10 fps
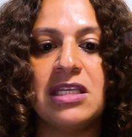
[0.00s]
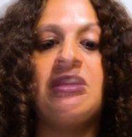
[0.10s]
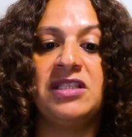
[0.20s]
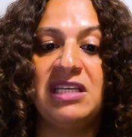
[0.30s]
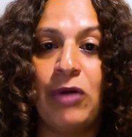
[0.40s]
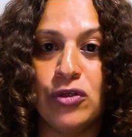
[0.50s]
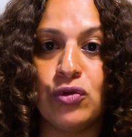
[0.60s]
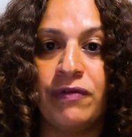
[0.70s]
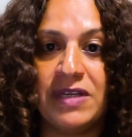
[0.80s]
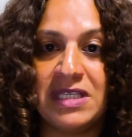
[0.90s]
The team
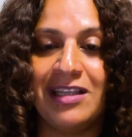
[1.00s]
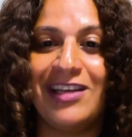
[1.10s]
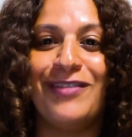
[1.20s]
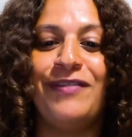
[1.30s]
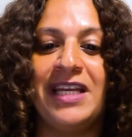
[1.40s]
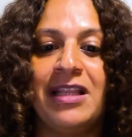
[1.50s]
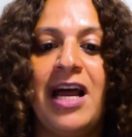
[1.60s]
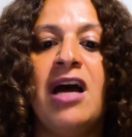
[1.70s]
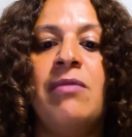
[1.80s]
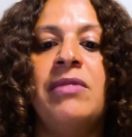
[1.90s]
also visited
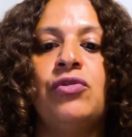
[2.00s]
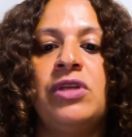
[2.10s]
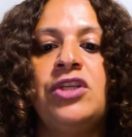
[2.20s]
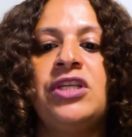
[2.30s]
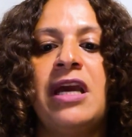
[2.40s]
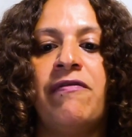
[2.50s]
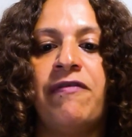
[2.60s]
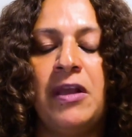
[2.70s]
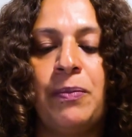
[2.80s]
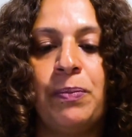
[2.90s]
Vietnam, Indonesia, and
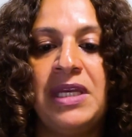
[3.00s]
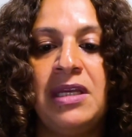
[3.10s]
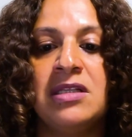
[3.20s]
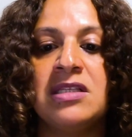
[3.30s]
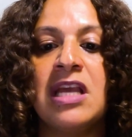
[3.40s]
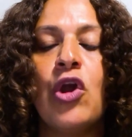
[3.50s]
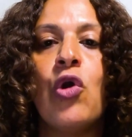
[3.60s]
Philippines.